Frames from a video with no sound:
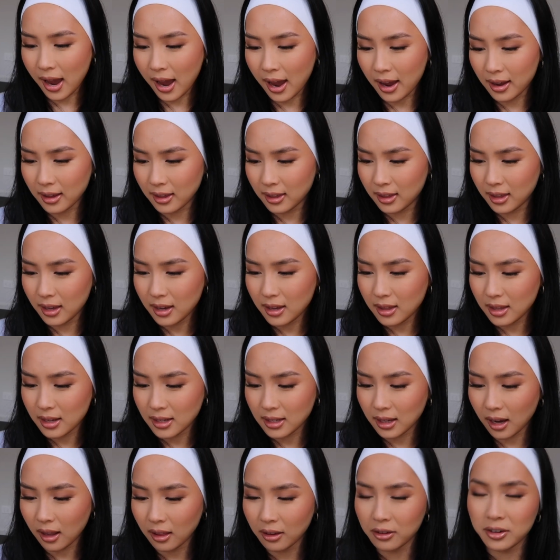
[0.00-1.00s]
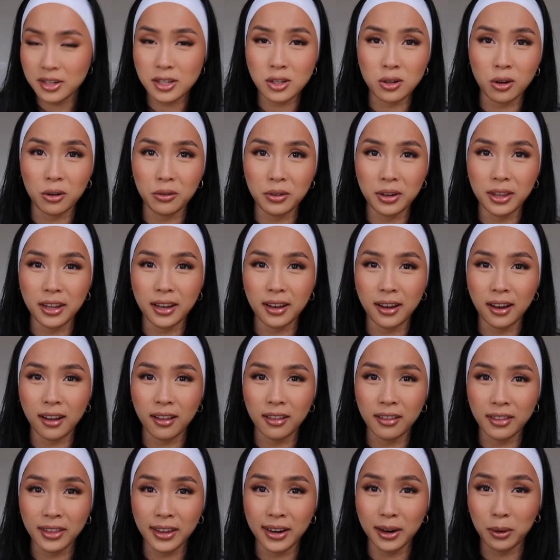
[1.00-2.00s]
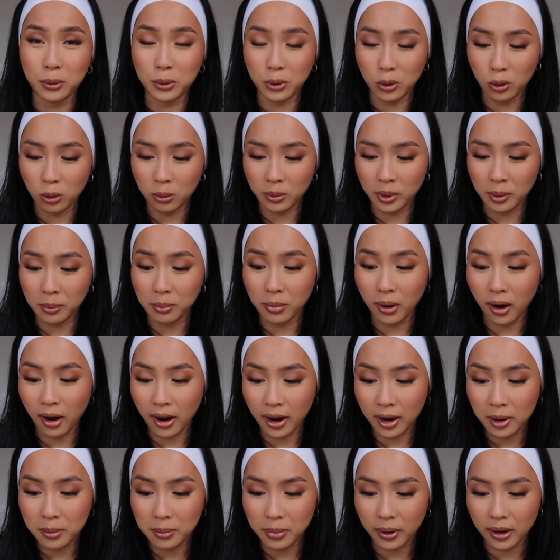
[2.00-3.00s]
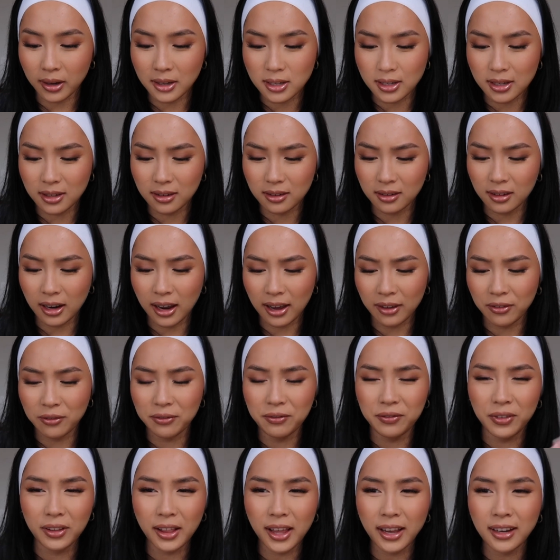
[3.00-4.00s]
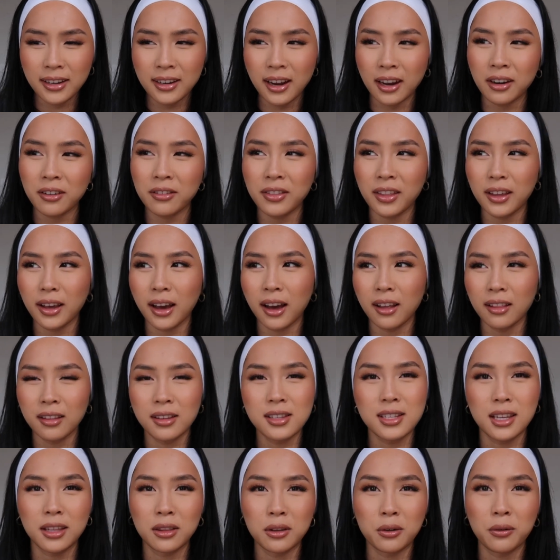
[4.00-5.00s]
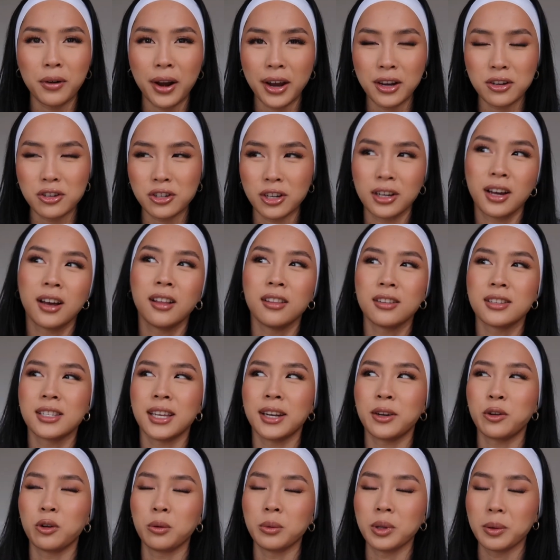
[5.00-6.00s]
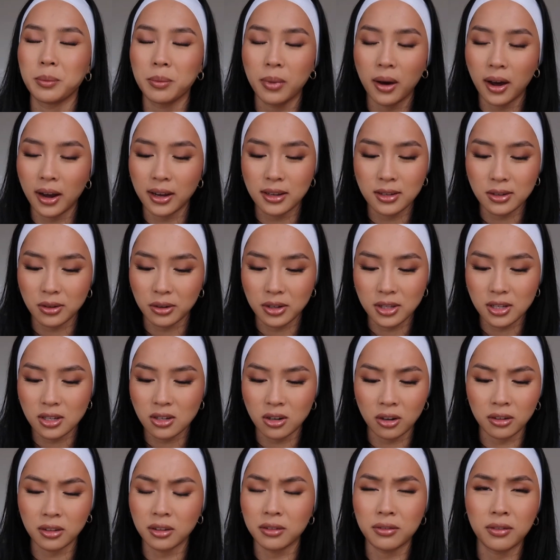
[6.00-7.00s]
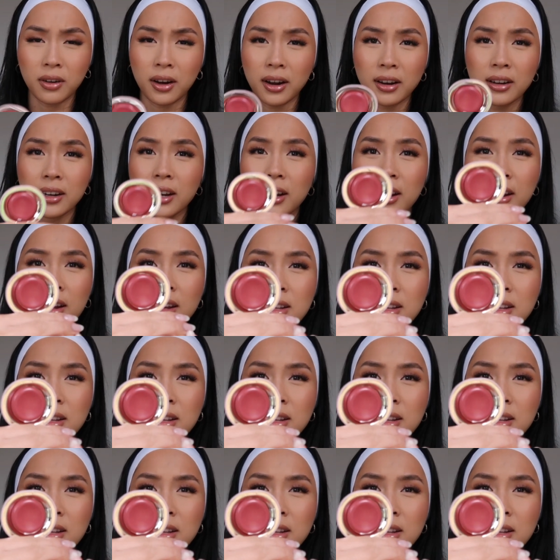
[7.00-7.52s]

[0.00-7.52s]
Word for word: I think this color is not really a color that I would normally buy, but I feel like none of the colors in the range are colors I normally buy. So it's totally fine.